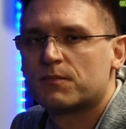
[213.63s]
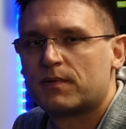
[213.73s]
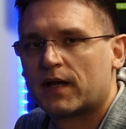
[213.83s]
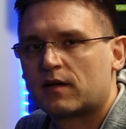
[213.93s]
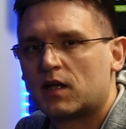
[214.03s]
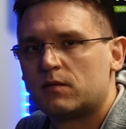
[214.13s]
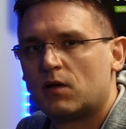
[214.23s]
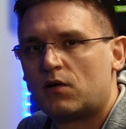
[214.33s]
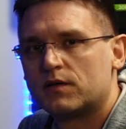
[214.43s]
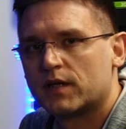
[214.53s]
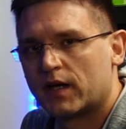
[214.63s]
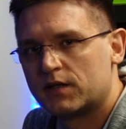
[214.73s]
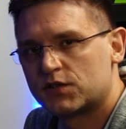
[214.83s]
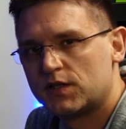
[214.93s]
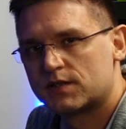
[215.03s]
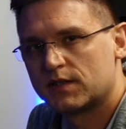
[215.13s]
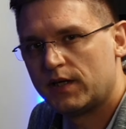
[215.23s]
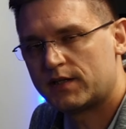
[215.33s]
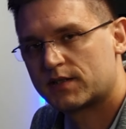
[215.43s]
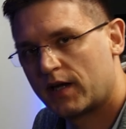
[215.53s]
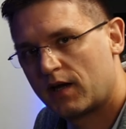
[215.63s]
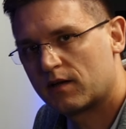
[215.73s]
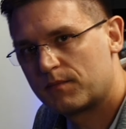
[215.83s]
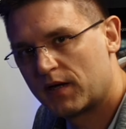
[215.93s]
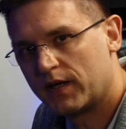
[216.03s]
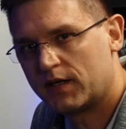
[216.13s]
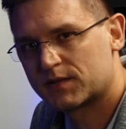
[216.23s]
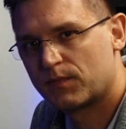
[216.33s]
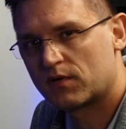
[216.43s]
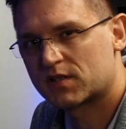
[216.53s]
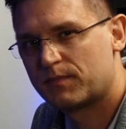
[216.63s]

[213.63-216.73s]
the black level on the HGiG and my Xbox,